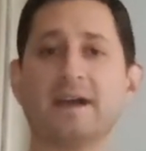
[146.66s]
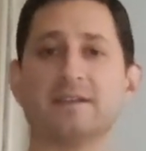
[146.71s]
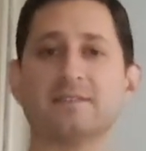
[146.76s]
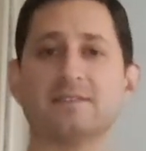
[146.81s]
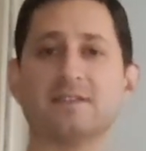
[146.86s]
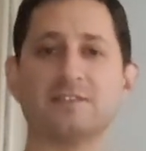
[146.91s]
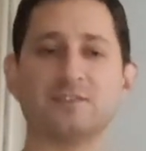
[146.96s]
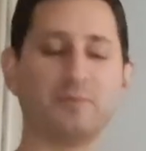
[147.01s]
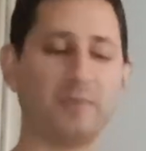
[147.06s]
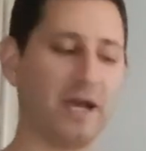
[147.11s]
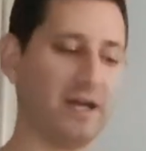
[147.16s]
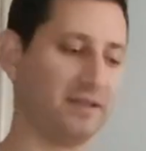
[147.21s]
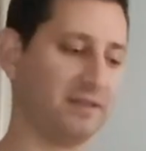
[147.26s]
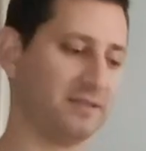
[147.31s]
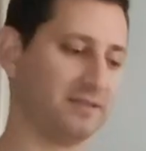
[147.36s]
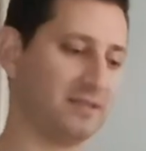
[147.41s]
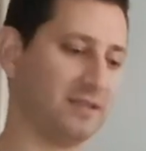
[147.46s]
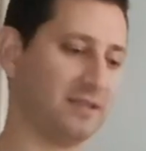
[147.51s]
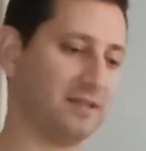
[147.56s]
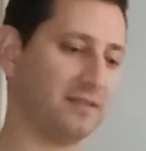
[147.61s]
axis
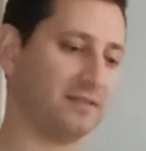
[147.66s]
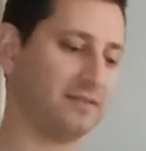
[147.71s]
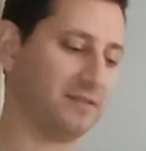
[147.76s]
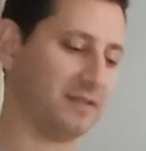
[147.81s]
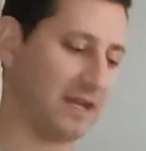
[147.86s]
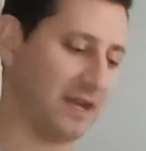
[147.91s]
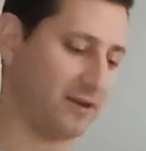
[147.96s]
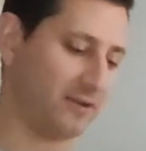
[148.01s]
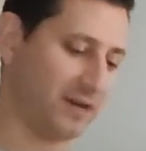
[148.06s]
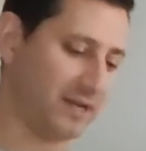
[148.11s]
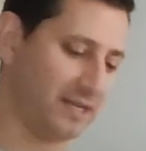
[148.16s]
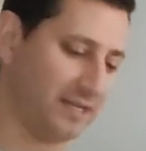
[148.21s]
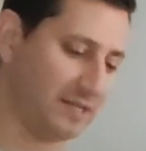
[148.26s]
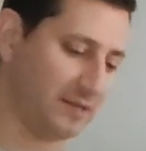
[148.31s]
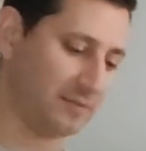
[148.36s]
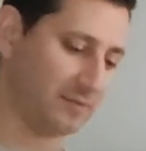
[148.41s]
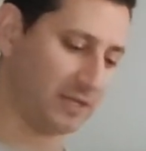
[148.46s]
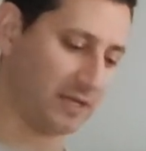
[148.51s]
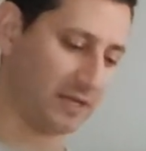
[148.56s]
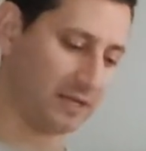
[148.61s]
balancing. Now I
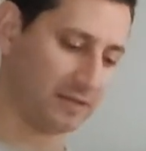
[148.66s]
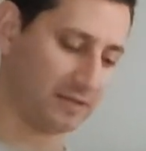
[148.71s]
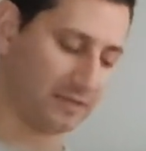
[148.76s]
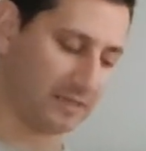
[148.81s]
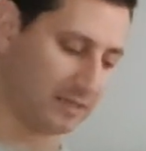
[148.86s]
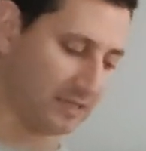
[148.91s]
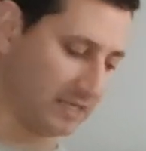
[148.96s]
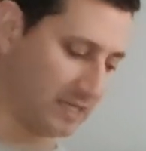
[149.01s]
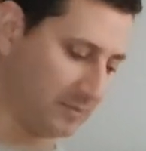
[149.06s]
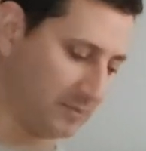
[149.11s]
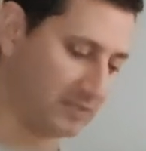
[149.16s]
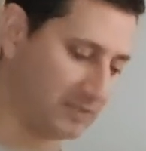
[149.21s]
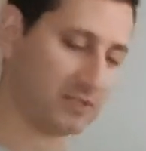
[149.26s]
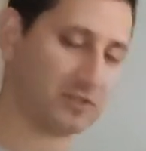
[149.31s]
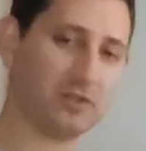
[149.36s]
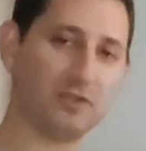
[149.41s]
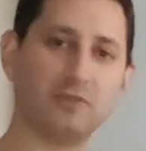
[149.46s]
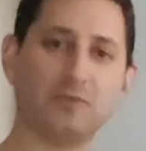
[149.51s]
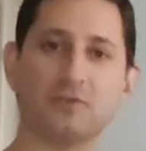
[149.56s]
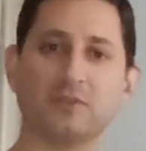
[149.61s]
am not in any
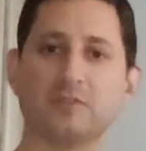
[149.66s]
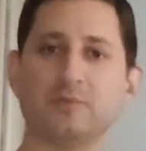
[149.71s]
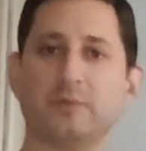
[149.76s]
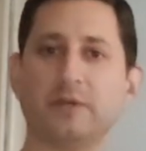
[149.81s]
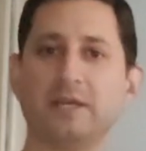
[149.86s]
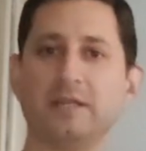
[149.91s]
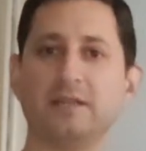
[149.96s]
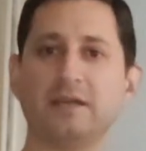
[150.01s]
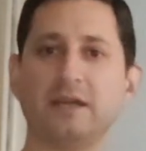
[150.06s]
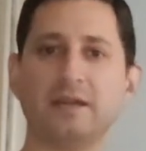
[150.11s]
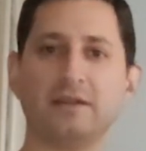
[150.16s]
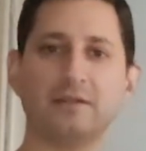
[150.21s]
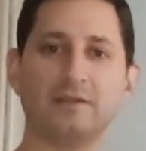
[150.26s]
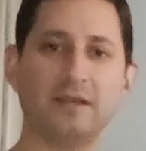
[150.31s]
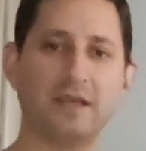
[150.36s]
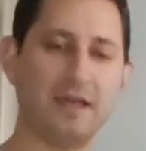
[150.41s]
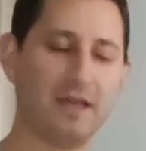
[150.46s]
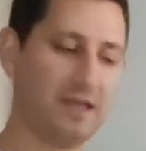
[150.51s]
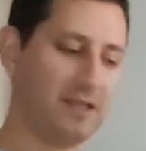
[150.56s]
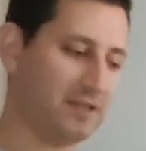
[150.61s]
position to explain
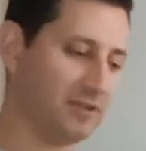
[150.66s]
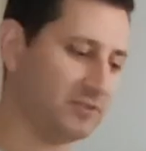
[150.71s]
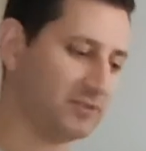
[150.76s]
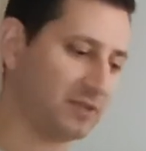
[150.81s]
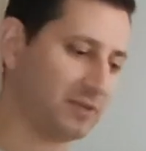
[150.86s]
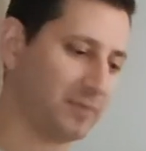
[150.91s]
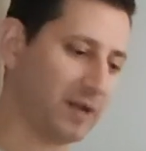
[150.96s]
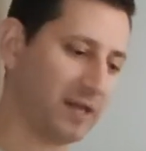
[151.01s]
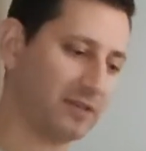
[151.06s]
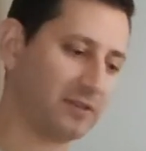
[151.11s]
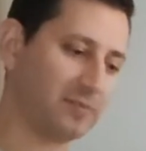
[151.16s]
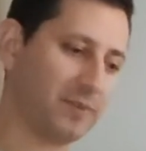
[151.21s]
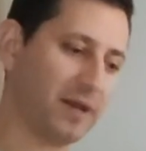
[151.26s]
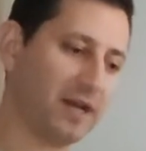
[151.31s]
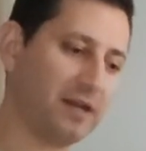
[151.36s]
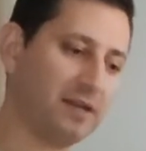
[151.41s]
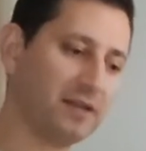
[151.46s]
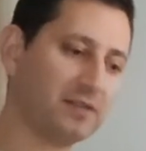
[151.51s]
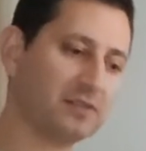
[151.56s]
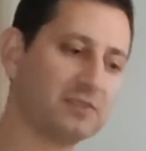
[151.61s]
that using
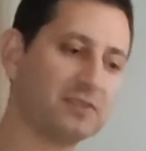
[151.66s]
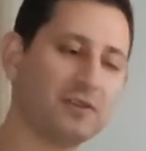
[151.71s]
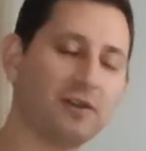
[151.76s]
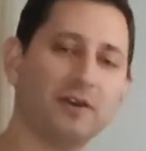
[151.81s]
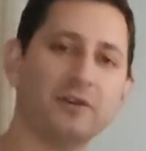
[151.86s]
mathematics.